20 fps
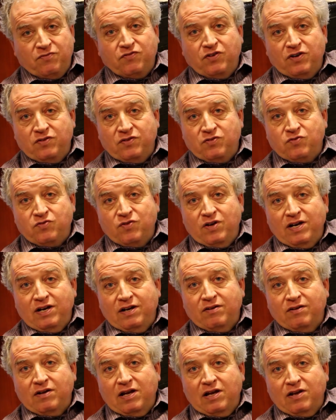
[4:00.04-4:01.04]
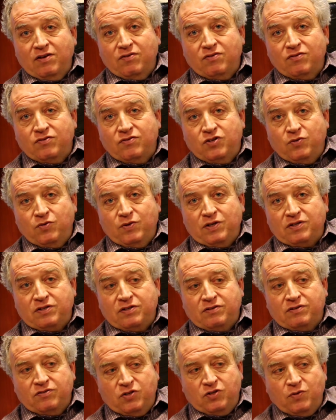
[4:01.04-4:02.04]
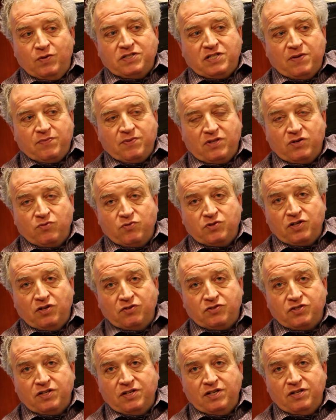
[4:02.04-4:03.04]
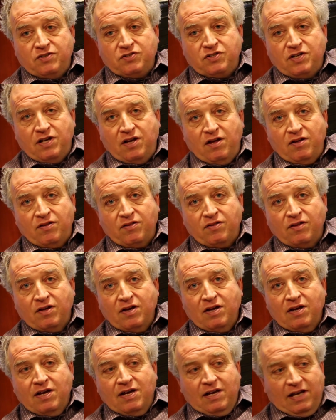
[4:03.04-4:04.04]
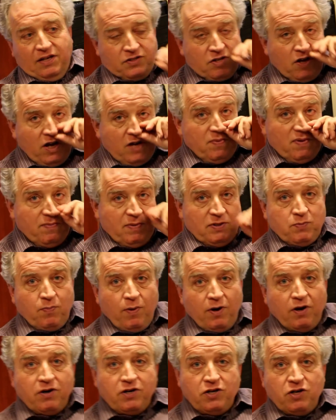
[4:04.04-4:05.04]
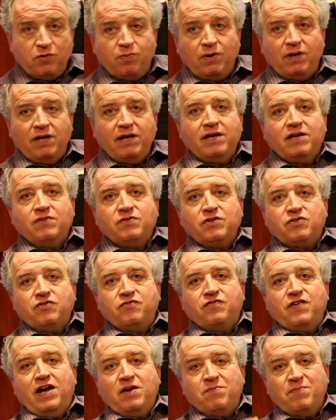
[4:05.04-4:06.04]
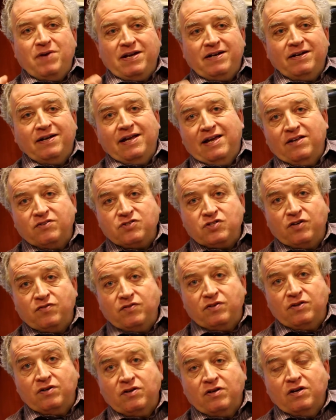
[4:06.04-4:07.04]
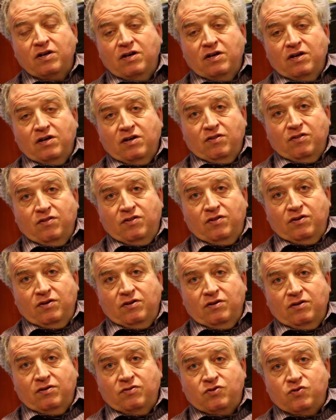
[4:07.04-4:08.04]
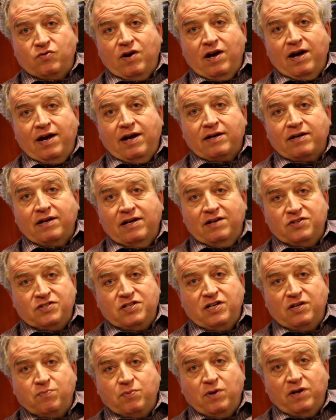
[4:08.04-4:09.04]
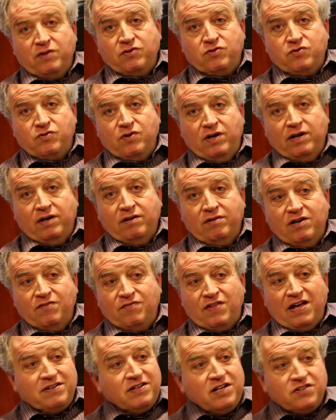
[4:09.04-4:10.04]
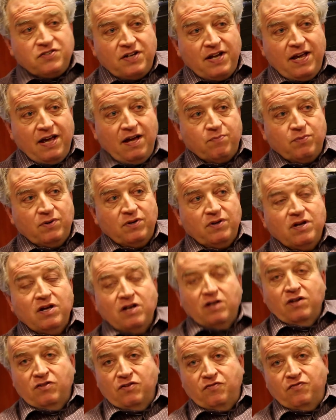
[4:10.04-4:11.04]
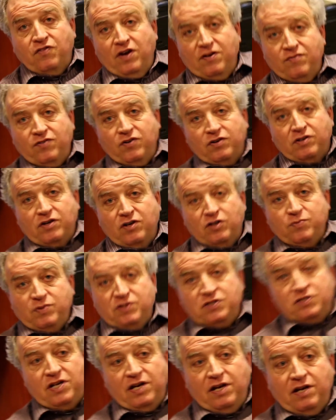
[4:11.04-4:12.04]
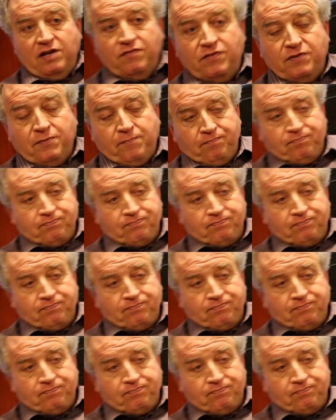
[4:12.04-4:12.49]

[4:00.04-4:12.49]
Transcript: front of the train and doing, doing something that results in his death. It's got to be, it's part of your plan that the fat man lands on the, the track and is hit by the train. If that doesn't happen, the five aren't going to be saved.